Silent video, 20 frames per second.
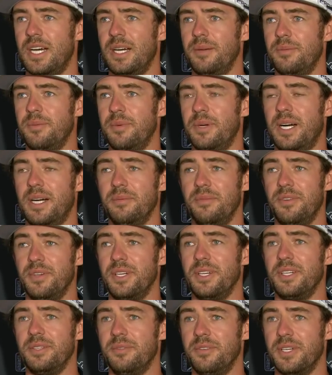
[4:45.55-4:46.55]
I'm
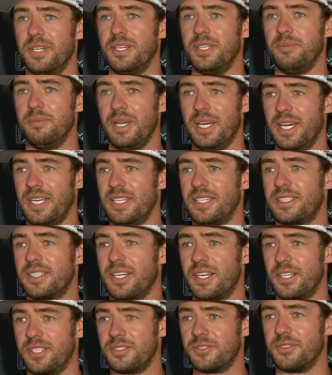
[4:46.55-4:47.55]
very, very bad at
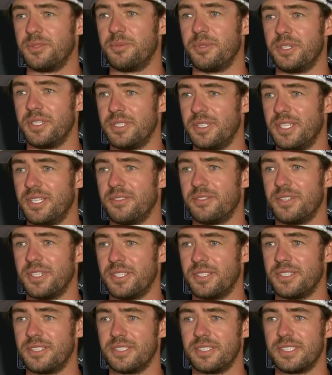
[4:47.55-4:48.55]
college football and
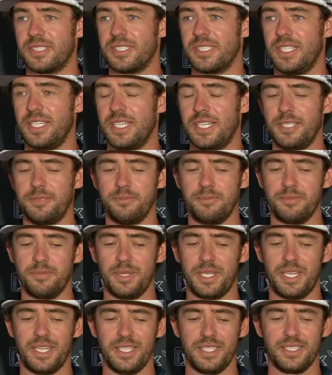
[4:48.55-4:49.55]
NFL.
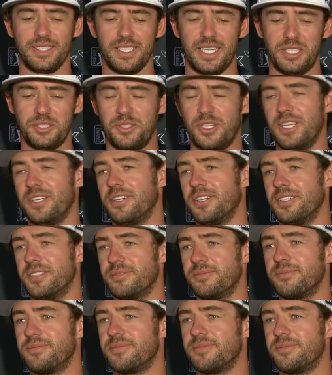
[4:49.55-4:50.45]
But I try hard.